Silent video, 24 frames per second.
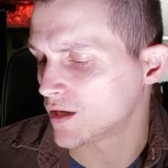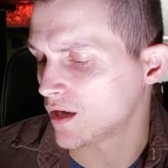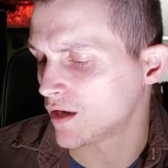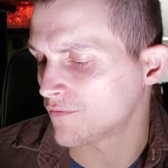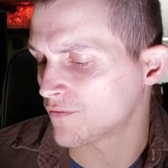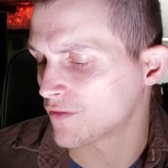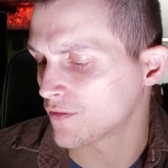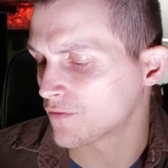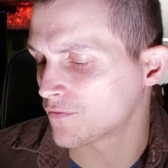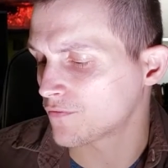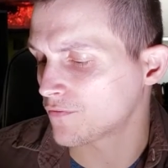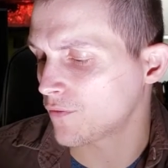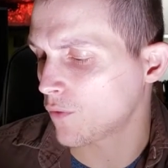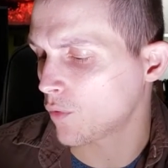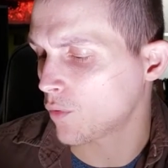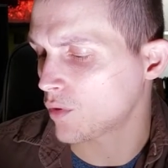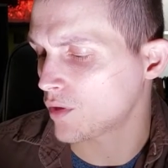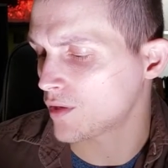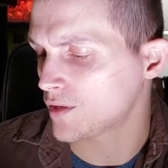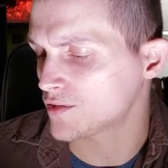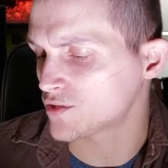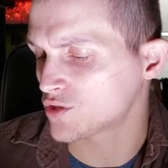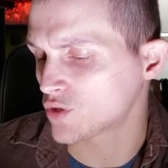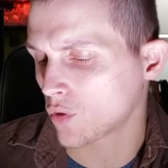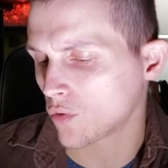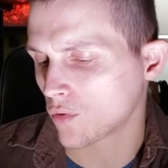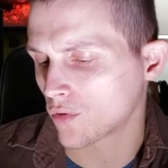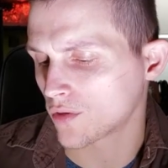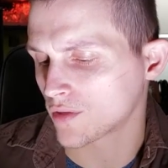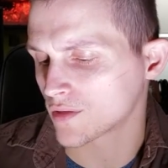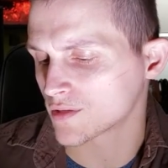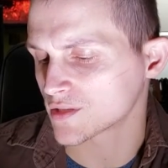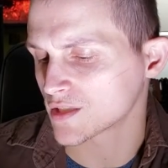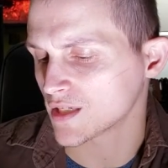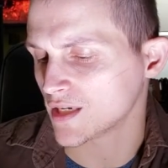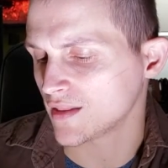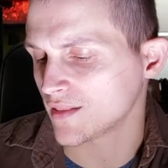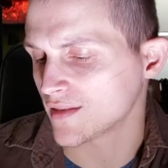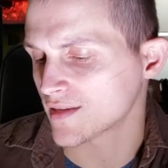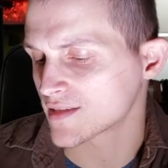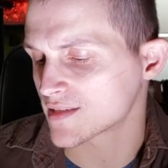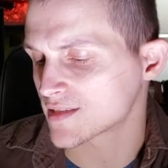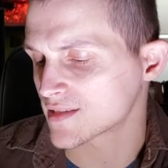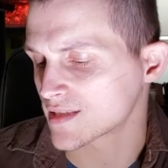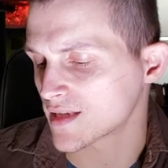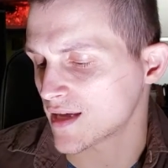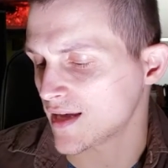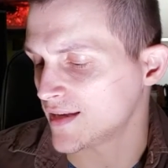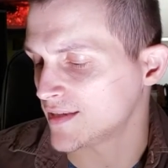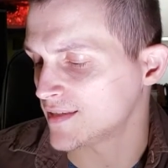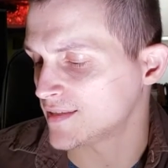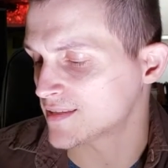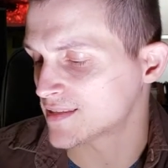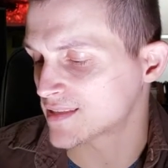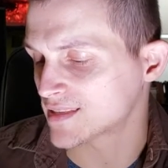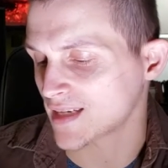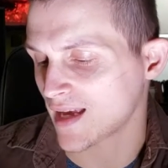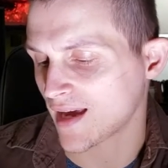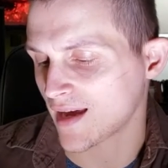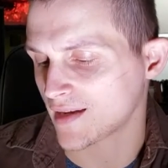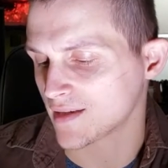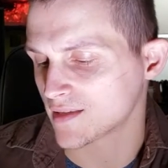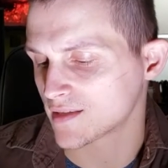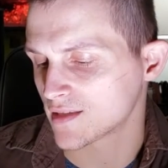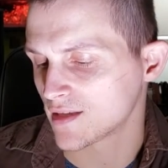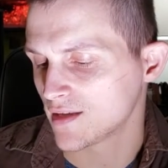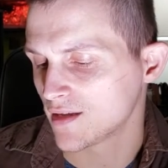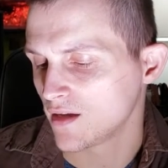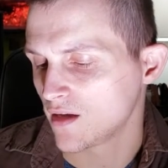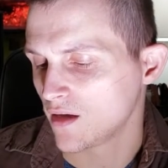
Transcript: Of the 4 doors in sight,